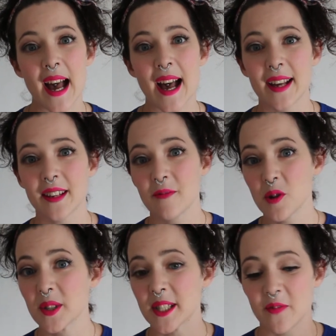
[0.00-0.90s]
And of
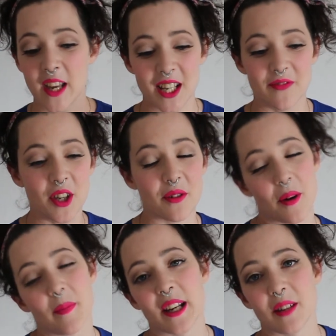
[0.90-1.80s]
course, if any of you are
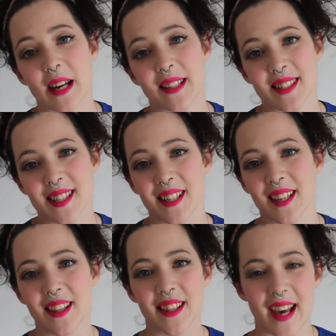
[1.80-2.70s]
at Burning Man this
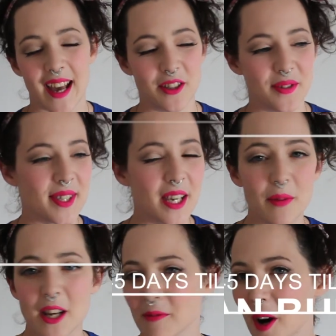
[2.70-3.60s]
year and you see
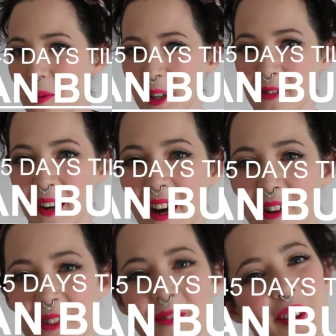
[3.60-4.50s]
me roaming
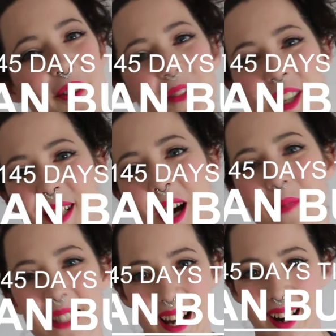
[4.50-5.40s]
around, feel free to come
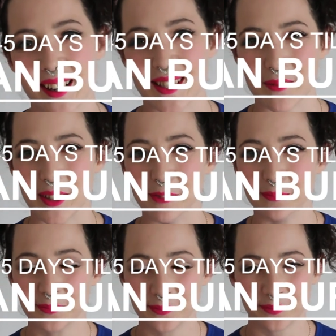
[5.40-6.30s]
and say hi to me.
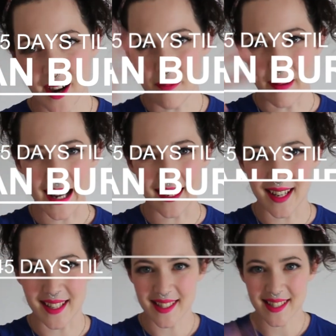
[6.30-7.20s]
Bye,
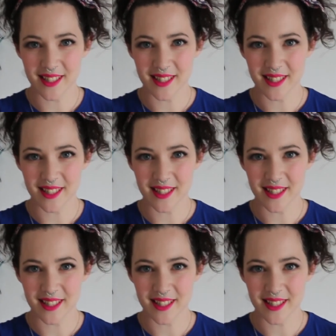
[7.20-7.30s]
guys.